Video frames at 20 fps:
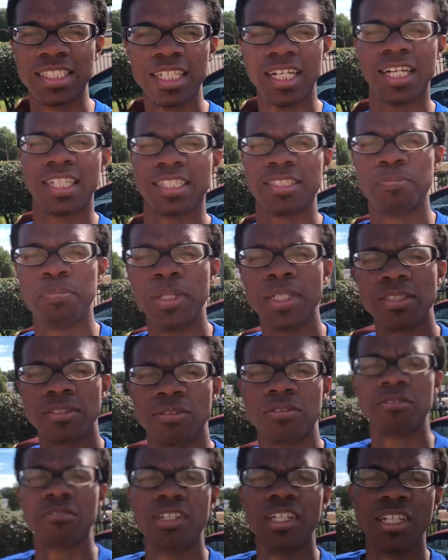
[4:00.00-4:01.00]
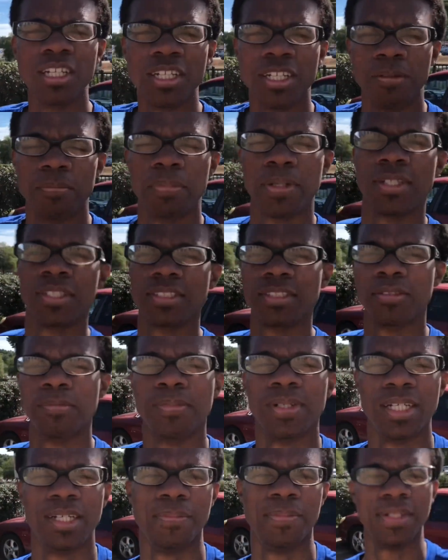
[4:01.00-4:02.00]
see how this Pixel three look in person,
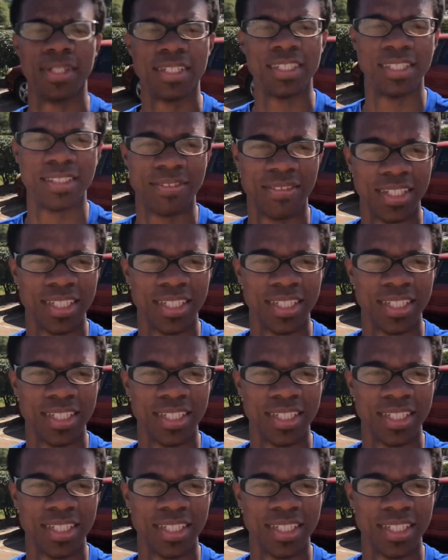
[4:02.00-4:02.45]
man, because